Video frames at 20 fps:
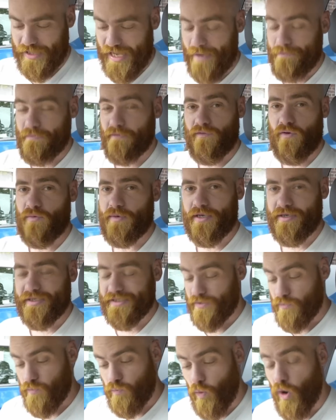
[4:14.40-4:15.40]
And before we look
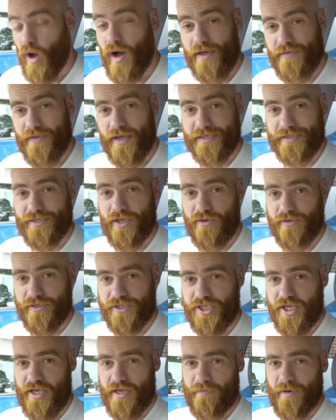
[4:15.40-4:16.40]
into why they're so
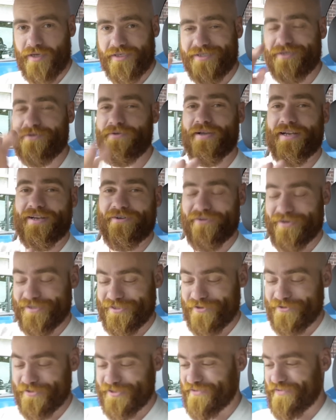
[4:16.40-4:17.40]
cheap, I just quickly want to
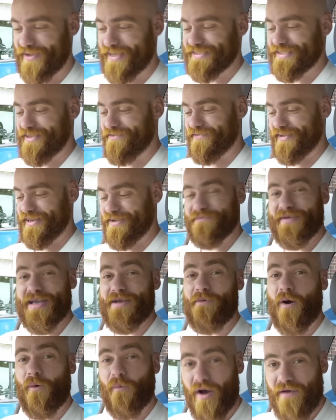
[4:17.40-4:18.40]
talk to you about something that me
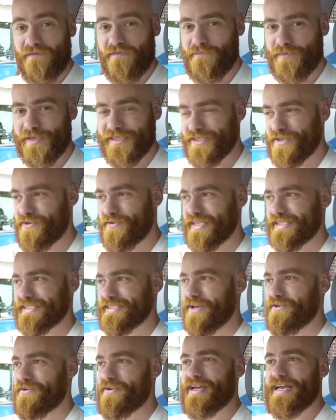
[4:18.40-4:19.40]
and my wife have been doing.
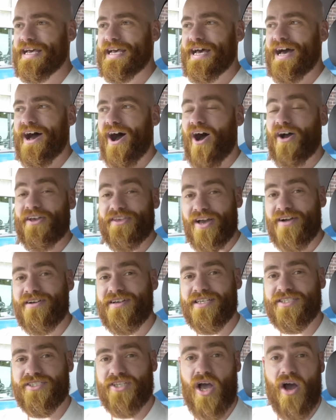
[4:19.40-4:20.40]
So our
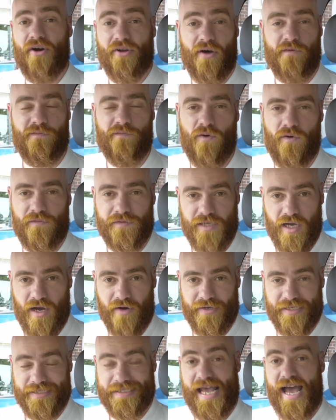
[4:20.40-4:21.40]
youngest child, our 4th
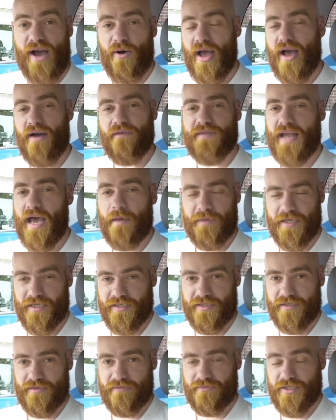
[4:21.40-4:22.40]
child, is now out of
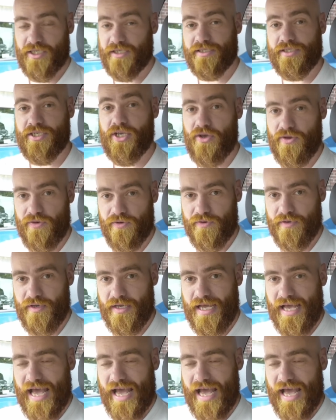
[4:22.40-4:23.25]
nappies. She's 2.